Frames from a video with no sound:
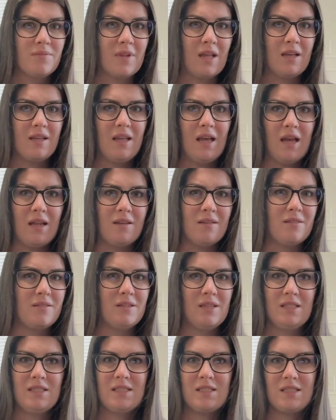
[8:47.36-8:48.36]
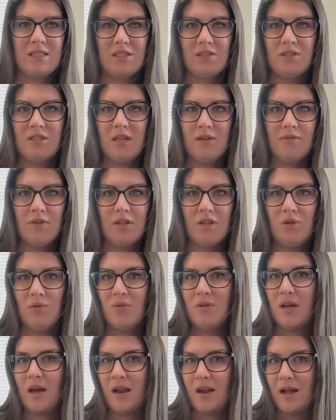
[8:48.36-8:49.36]
again, it's still giving you
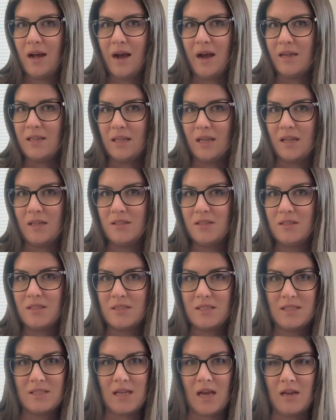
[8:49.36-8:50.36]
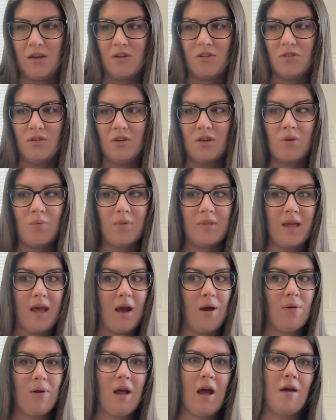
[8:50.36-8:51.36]
that high-end designer look
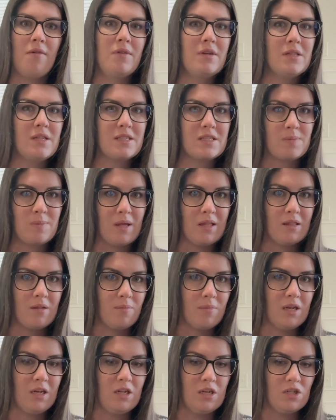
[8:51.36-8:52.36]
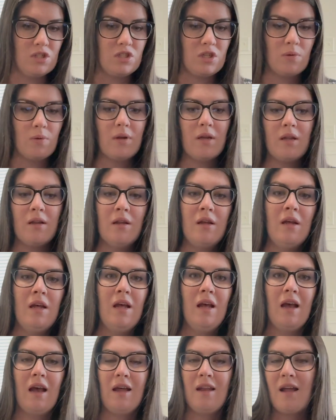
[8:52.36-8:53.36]
without having to spend the money to do it.
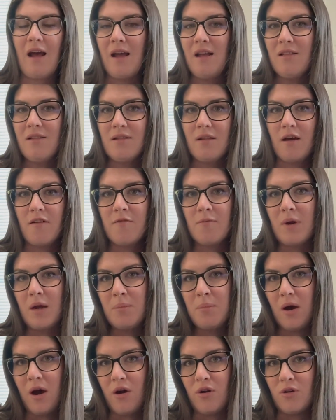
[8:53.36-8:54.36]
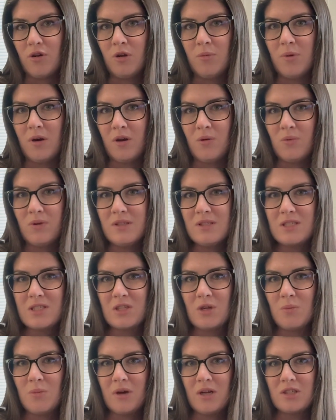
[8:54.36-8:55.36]
And I love my Pottery Barn ones
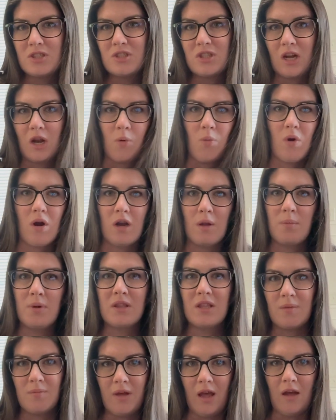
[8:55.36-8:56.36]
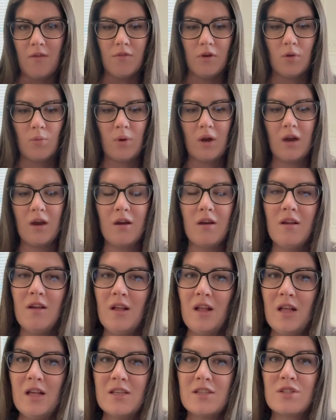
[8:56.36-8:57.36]
so much that I want to put them everywhere.
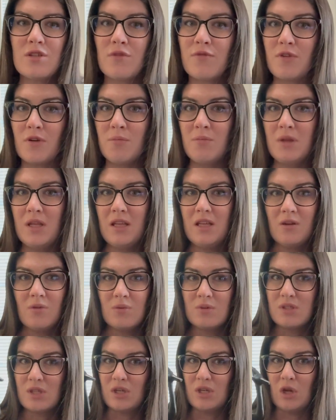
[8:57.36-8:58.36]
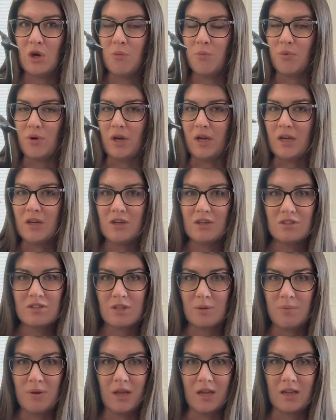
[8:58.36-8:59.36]
So for me, it was a no-brainer
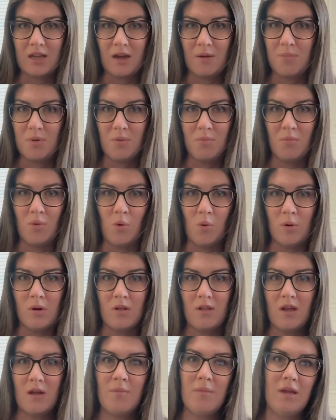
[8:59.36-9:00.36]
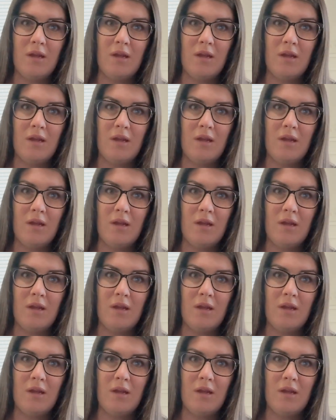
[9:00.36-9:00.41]
to pick up more of them